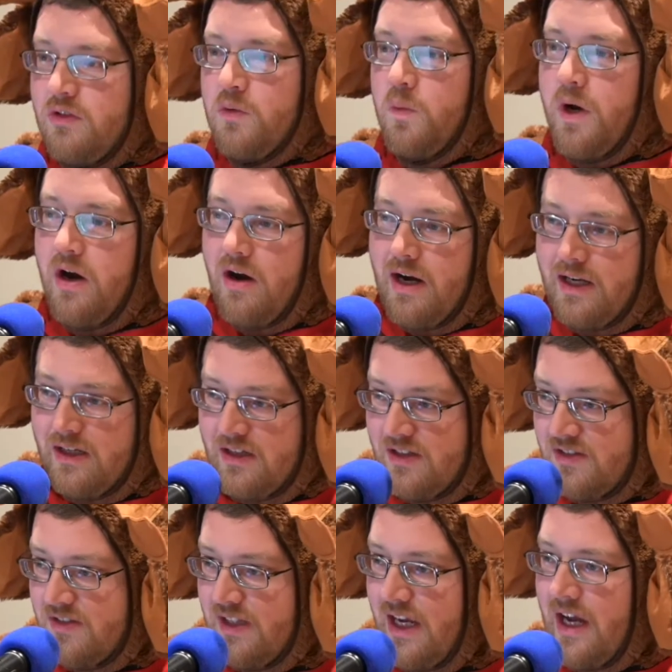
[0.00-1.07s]
where I needed to
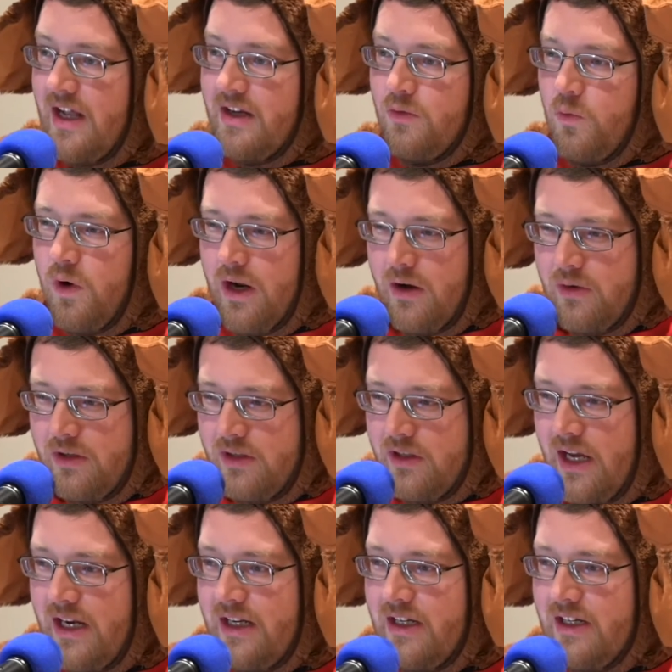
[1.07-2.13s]
stand and what
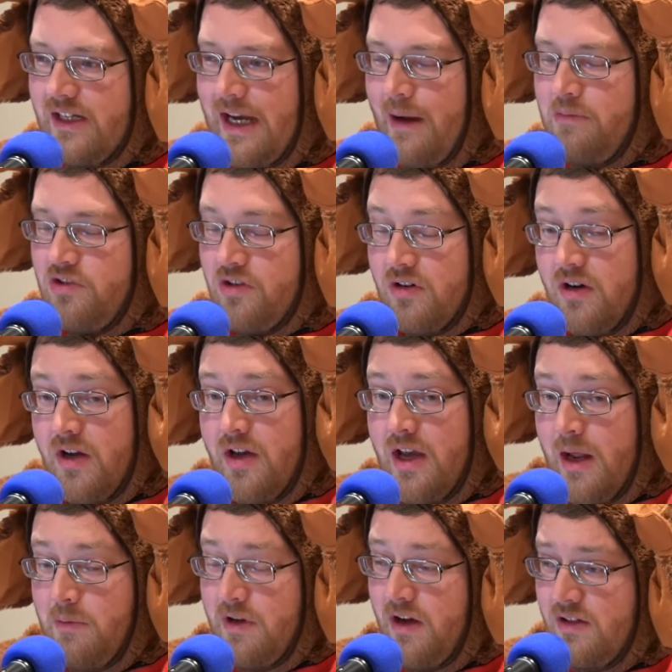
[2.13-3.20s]
I needed to capture.
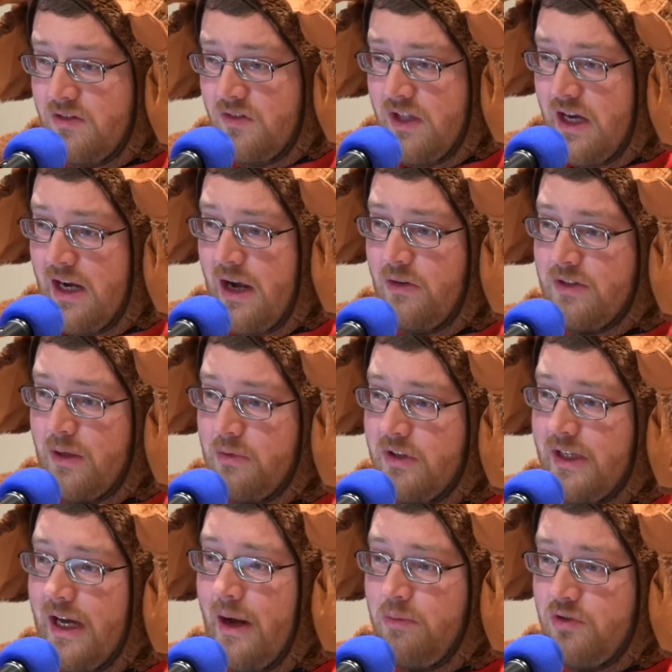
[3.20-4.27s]
And because of that, I was able to
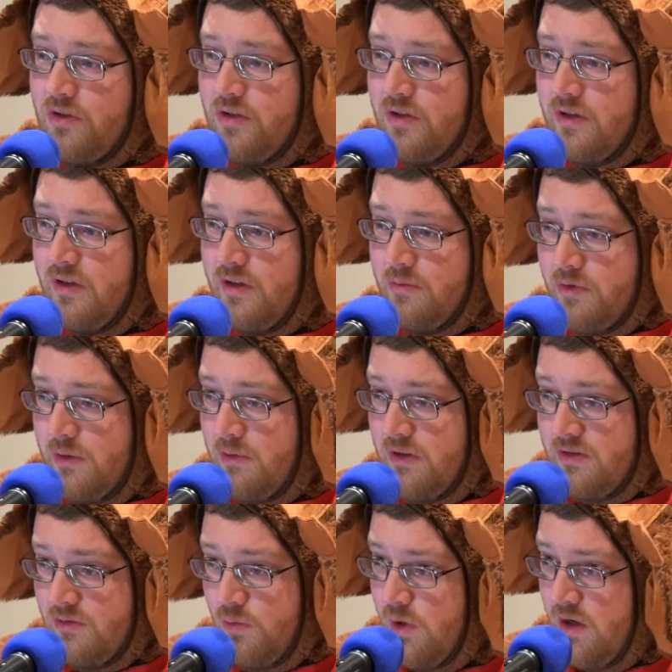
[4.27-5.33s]
capture pretty
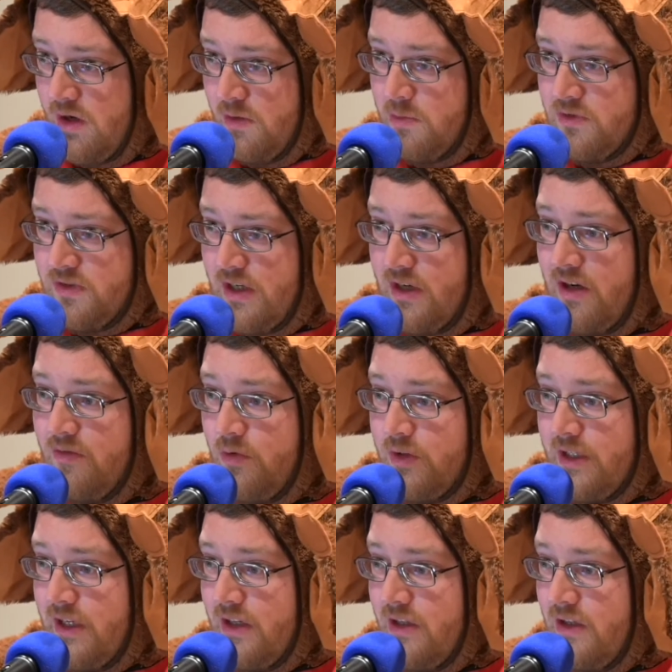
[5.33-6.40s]
much 100% of what
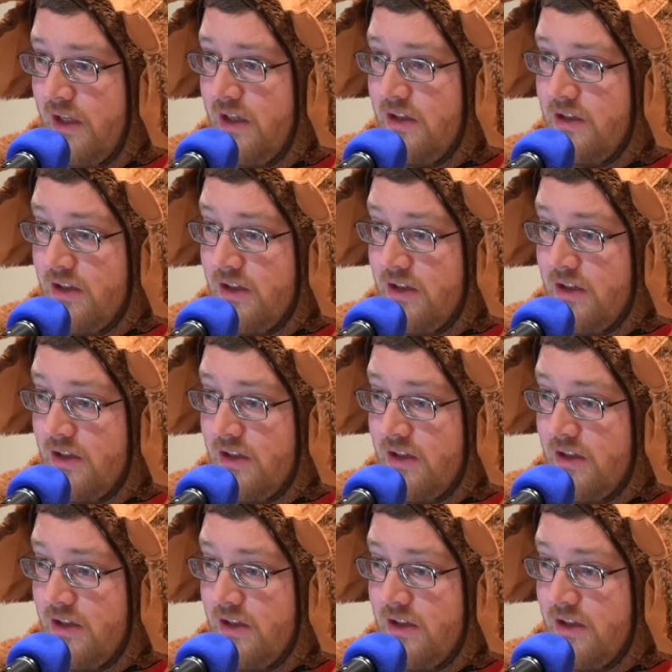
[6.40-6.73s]
they needed to